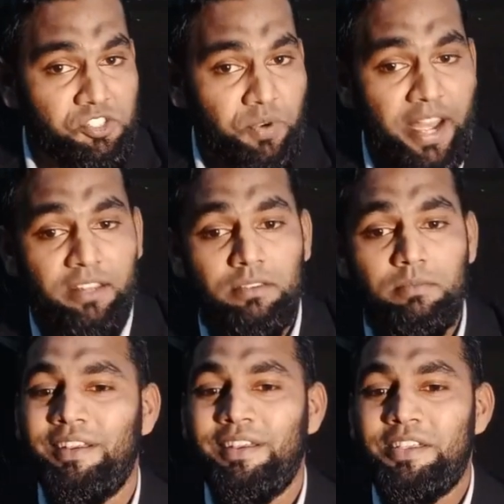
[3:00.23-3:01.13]
strain.
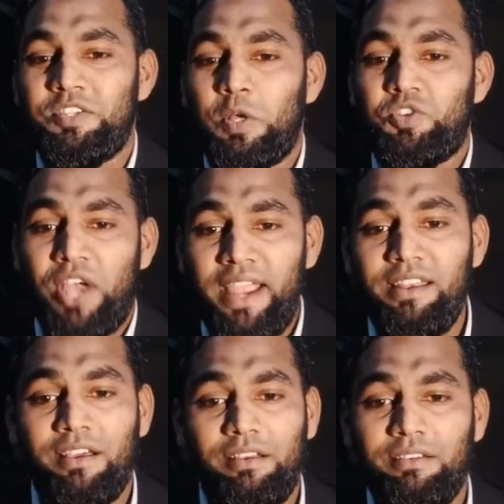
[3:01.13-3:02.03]
So
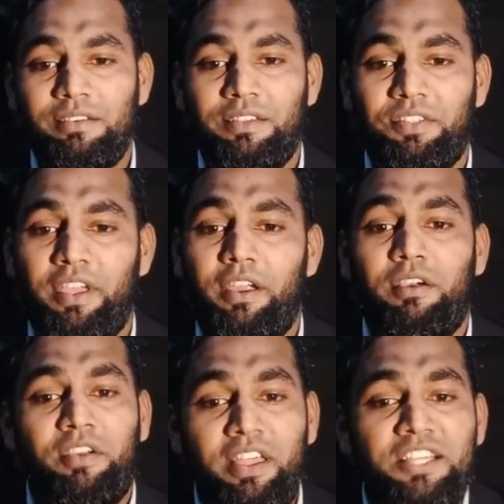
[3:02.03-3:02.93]
China,
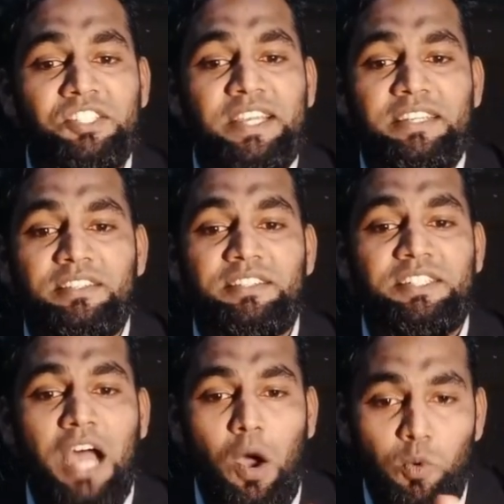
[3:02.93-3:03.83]
their real estate
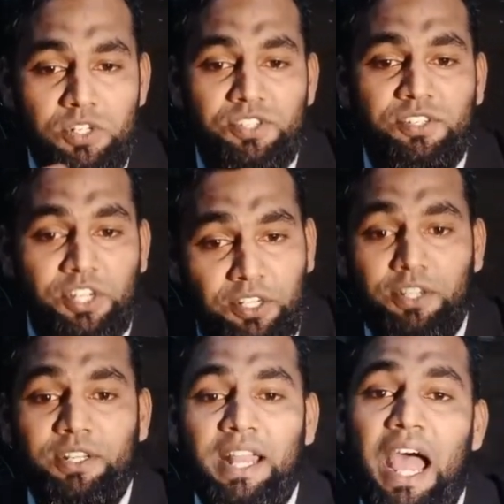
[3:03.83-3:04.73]

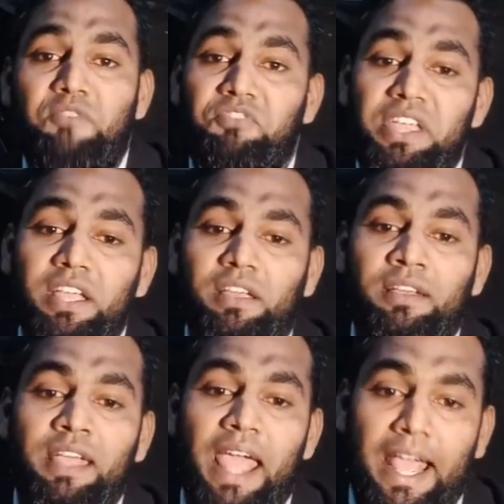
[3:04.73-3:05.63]
downturn and weak
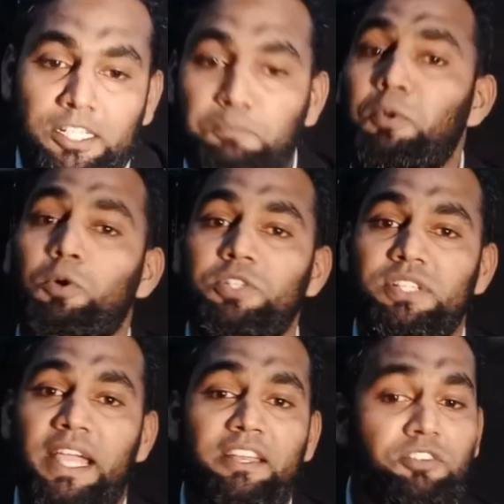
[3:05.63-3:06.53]

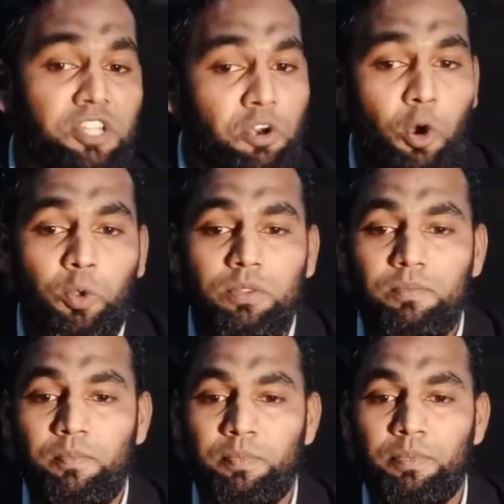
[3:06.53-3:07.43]
exports hinder the growth.
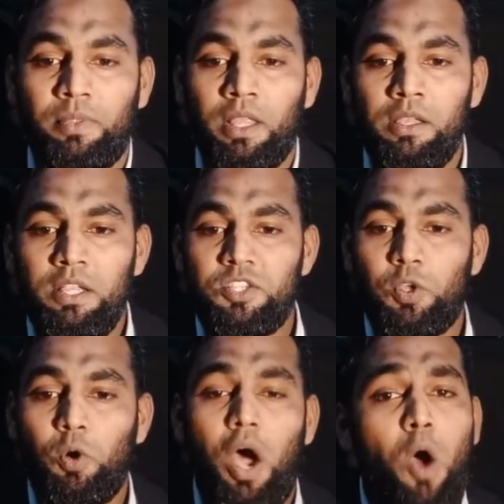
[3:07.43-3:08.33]

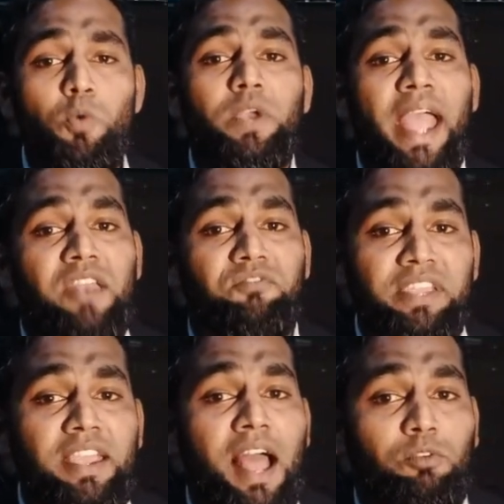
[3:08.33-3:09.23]
So how can
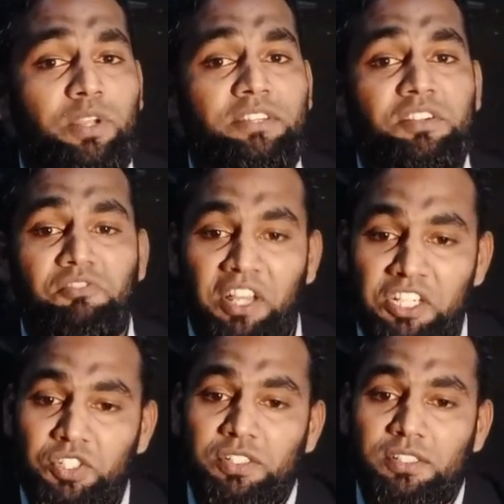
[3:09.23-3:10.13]
we calculate the
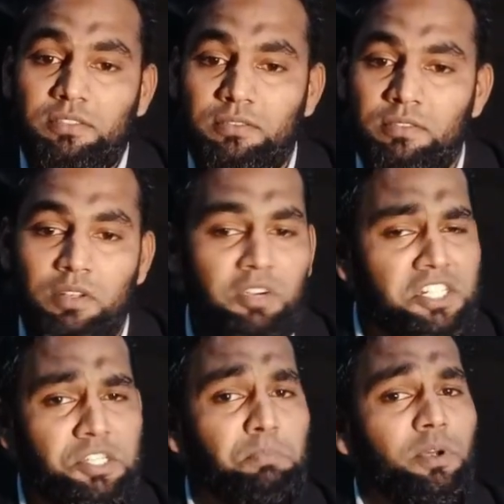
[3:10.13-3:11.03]
inflations?
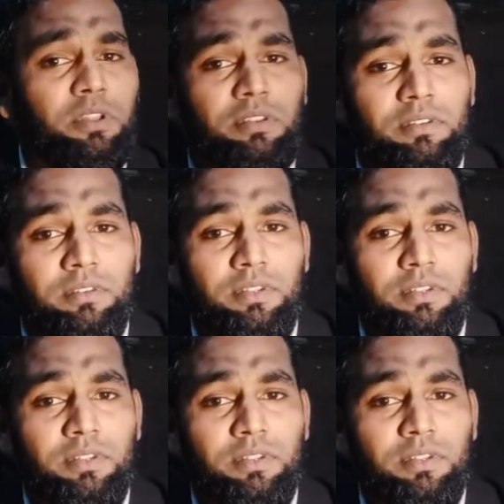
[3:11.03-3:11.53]
Very simple.